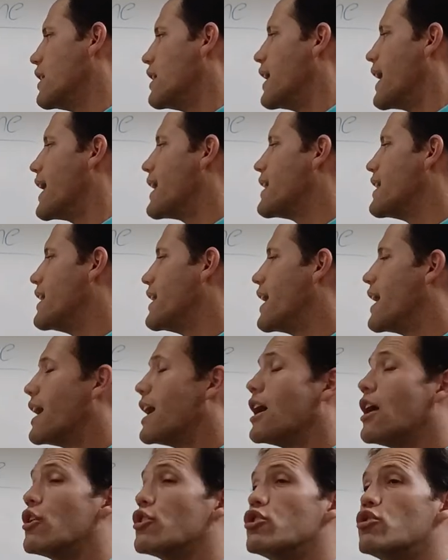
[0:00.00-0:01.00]
And
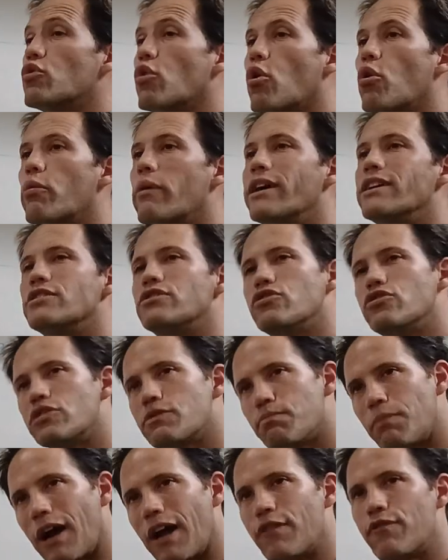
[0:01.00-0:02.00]
now you always use
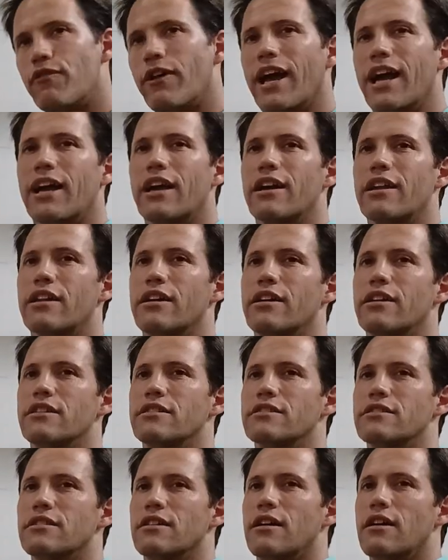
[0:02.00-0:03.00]

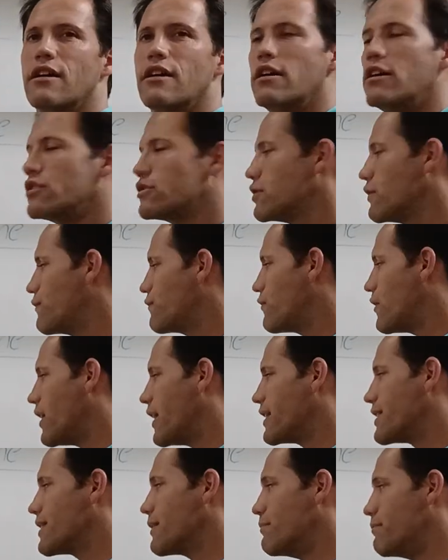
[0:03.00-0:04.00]
Pythagoras to
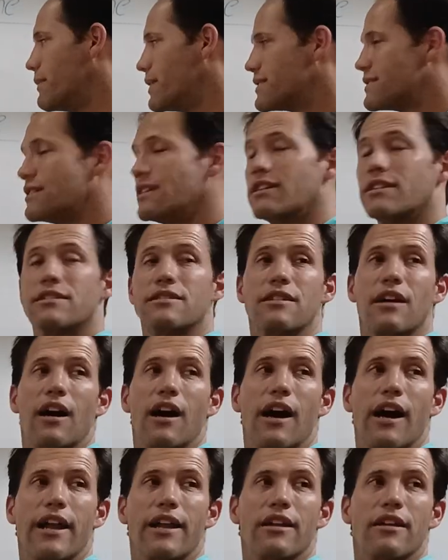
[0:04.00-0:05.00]
find the missing
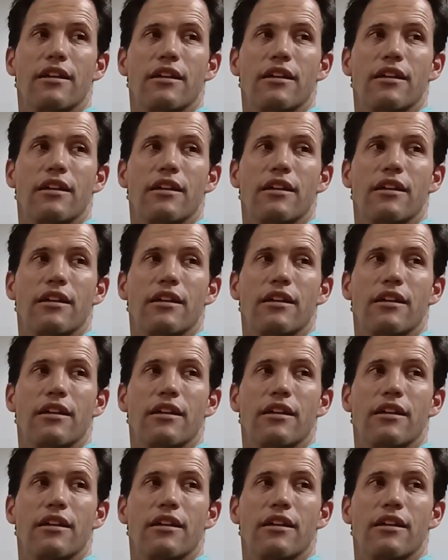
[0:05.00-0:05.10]
side.